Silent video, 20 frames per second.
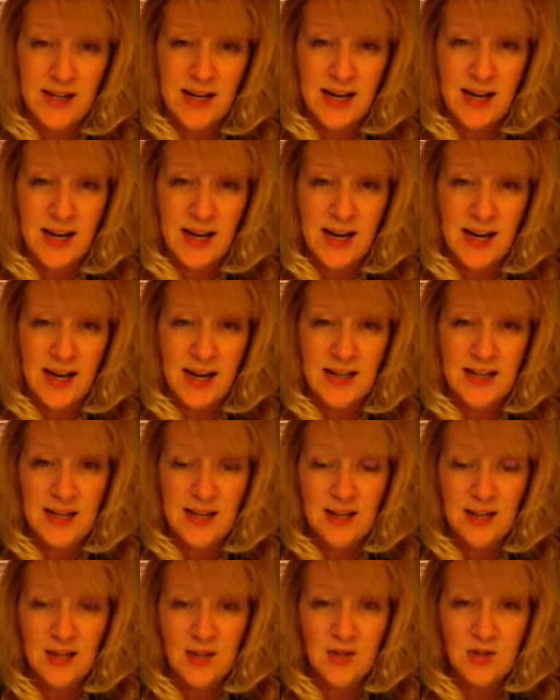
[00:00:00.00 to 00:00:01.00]
Uh, and
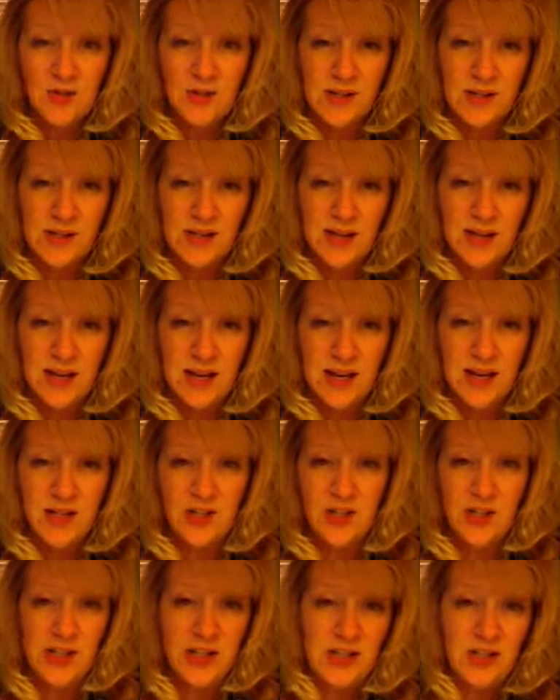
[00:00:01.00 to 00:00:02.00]
telling Teresa
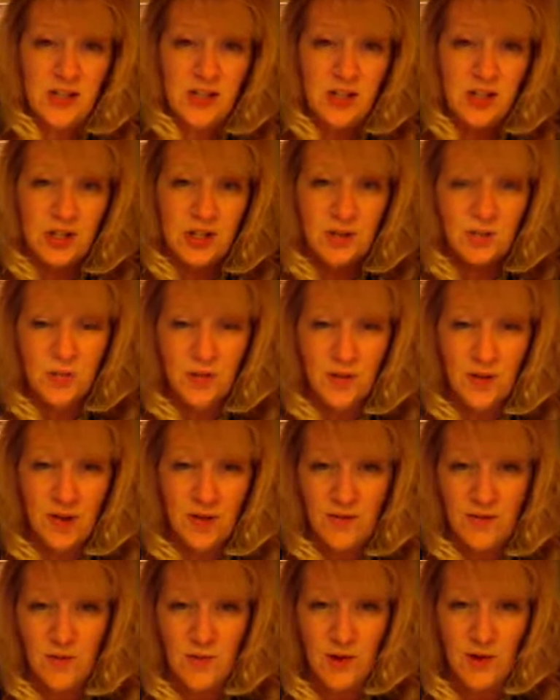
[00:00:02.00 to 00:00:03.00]
that she needed to just move
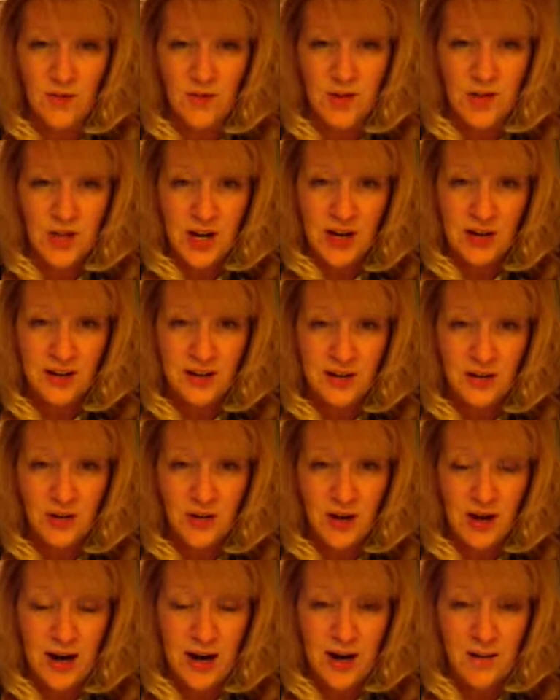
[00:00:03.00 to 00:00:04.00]
on from all the Jacqueline
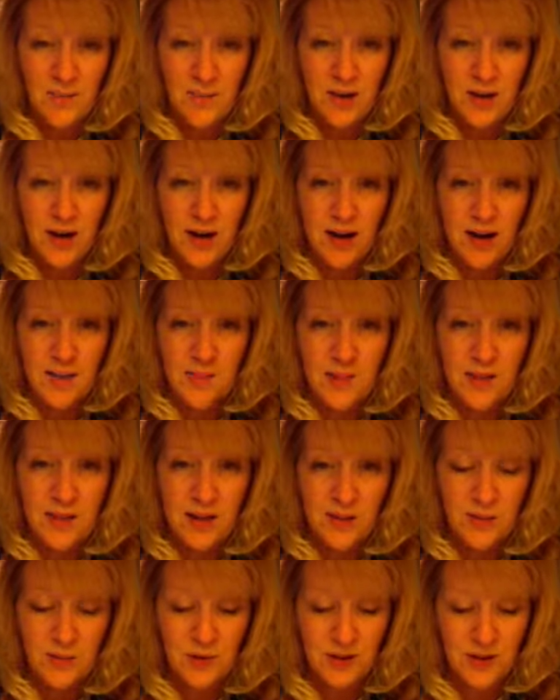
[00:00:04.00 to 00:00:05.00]
crap uh, and be
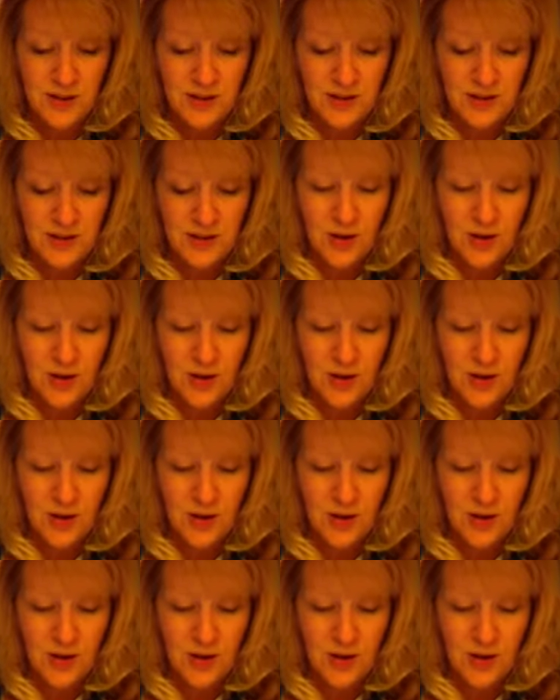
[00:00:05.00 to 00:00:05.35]
done with it.